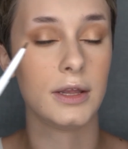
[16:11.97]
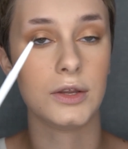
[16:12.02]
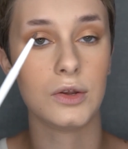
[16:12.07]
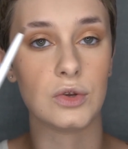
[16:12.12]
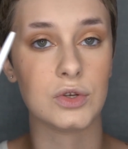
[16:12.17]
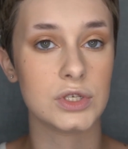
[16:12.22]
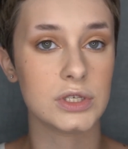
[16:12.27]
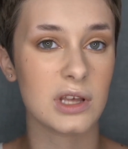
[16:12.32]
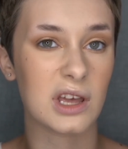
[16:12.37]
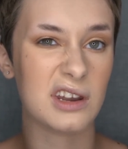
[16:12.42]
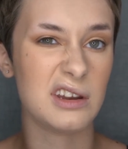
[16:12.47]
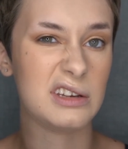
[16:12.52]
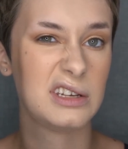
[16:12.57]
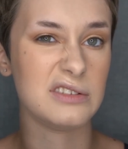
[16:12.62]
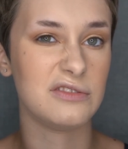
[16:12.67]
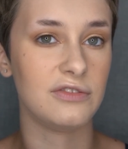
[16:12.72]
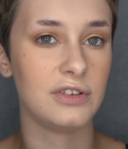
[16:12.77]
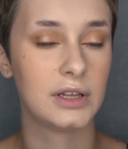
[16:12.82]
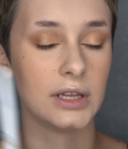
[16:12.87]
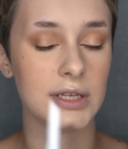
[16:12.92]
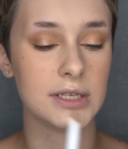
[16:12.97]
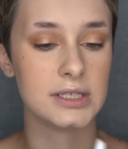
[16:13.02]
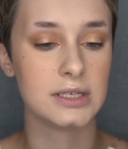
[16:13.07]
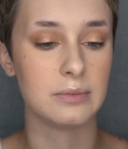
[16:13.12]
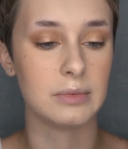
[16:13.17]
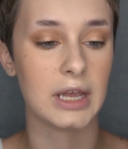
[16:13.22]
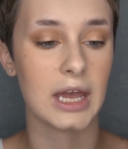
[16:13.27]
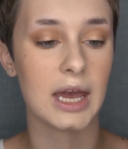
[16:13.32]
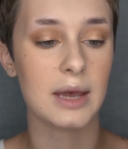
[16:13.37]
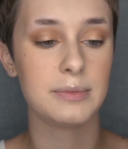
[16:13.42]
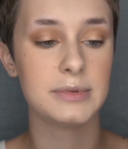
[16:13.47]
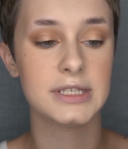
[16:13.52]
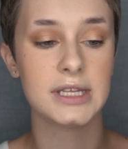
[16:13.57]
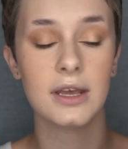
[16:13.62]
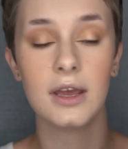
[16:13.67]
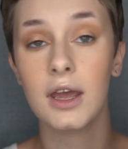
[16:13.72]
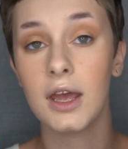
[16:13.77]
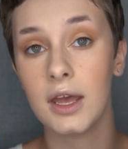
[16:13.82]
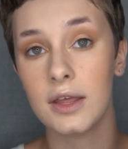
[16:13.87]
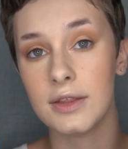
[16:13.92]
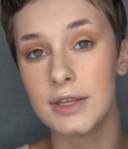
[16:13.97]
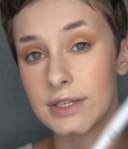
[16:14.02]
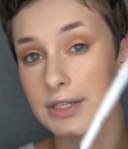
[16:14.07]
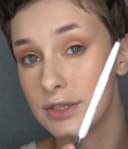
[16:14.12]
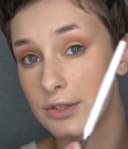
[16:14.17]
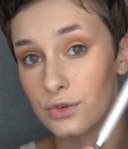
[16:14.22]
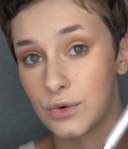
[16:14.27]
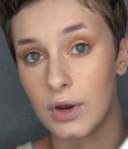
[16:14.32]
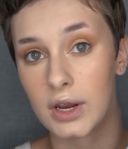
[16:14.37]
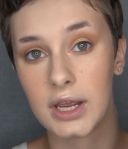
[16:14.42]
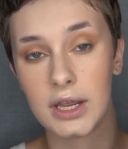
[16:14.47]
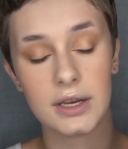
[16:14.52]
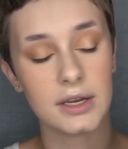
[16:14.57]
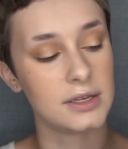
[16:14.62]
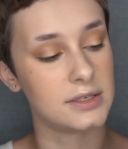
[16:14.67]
and you just kind of need to fill in some gaps, this is great.